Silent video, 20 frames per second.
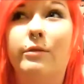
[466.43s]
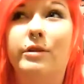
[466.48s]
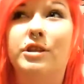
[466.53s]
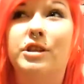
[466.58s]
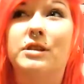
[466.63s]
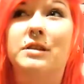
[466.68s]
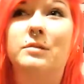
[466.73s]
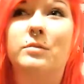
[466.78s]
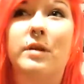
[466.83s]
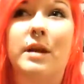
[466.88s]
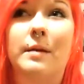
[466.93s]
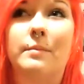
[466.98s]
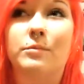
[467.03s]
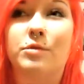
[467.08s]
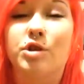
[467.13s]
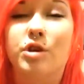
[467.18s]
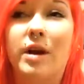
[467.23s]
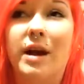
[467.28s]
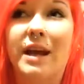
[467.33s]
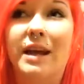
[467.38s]
which is what
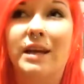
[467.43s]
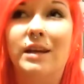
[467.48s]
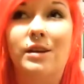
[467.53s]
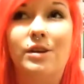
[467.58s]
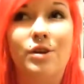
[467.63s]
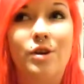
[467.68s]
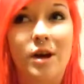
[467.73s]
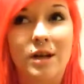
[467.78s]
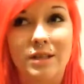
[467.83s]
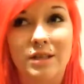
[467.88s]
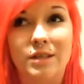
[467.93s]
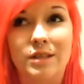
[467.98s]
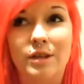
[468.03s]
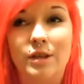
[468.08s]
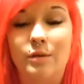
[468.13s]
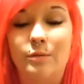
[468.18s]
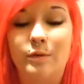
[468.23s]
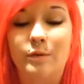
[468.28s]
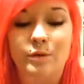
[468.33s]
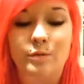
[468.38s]
I'm trying not to
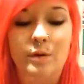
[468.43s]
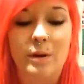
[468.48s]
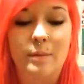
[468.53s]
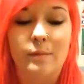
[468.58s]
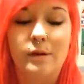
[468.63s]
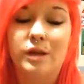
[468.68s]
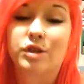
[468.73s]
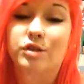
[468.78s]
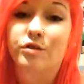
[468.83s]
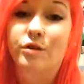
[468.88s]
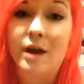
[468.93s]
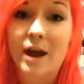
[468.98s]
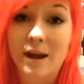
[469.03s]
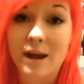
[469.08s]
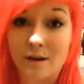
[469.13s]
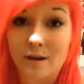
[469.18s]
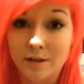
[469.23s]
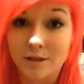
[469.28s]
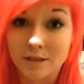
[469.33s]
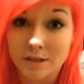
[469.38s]
do, which is what I'm going to
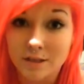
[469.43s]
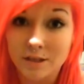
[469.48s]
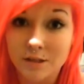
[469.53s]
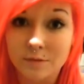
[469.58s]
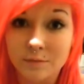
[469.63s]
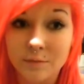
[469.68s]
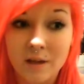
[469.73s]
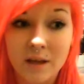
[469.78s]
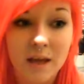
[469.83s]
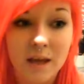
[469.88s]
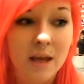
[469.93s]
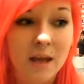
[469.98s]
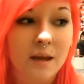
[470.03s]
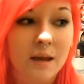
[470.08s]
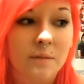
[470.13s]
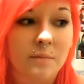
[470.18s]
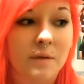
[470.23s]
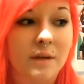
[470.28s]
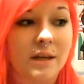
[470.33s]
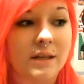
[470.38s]
try not to do,
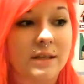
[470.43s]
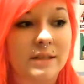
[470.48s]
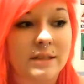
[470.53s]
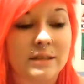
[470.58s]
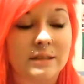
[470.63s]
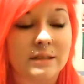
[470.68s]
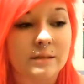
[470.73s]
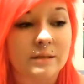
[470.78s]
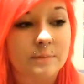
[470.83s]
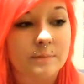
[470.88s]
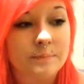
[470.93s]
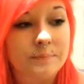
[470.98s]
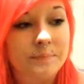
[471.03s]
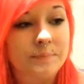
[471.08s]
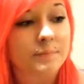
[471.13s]
because